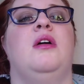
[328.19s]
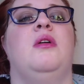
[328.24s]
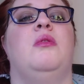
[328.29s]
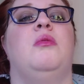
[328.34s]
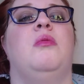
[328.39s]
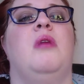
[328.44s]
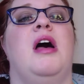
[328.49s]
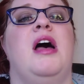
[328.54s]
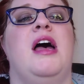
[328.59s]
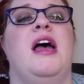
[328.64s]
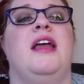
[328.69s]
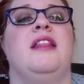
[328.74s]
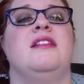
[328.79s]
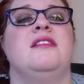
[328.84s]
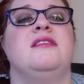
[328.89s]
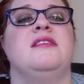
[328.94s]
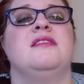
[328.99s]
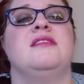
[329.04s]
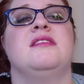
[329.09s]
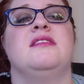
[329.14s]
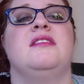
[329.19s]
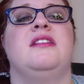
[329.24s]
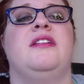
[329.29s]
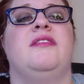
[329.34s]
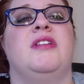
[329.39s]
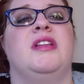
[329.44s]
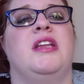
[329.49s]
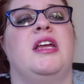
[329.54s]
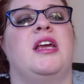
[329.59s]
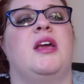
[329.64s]
What? This isn't
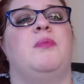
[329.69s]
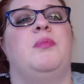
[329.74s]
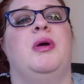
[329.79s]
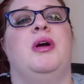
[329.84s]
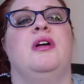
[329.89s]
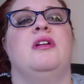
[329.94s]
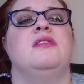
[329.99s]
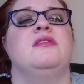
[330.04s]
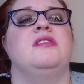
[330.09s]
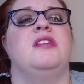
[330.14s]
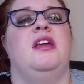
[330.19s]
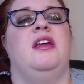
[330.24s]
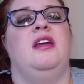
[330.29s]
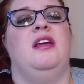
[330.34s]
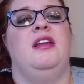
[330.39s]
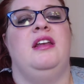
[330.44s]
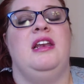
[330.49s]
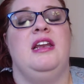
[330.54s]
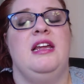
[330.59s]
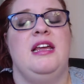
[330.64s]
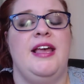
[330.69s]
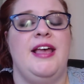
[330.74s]
even like a person.